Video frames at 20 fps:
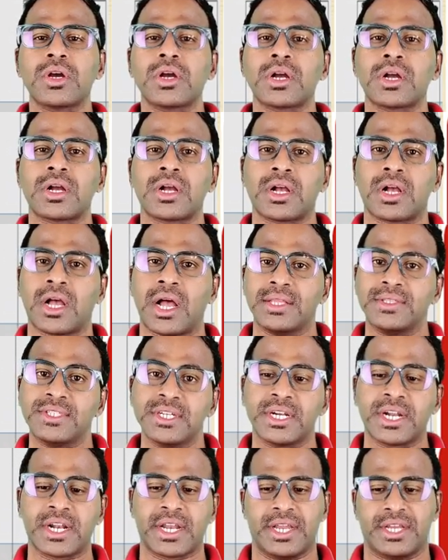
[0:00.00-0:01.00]

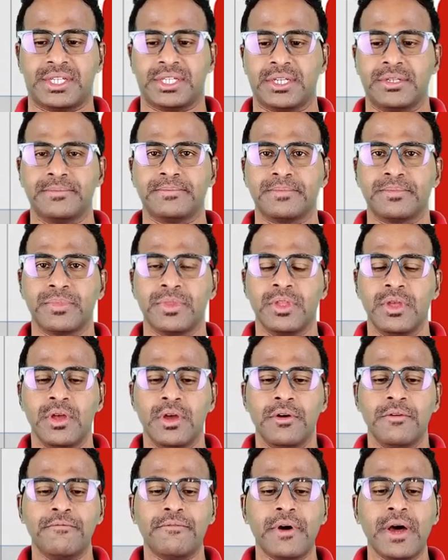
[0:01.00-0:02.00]
consideration
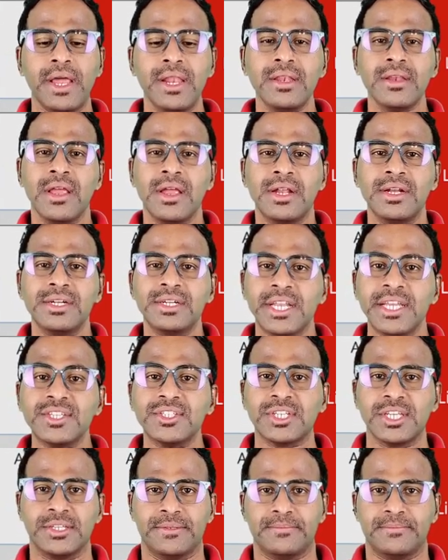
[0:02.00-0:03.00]
for
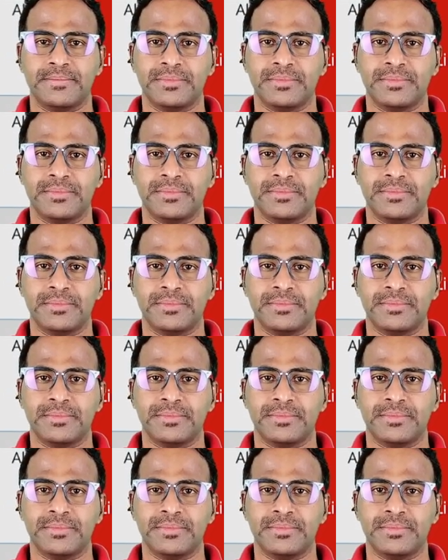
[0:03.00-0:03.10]
testing.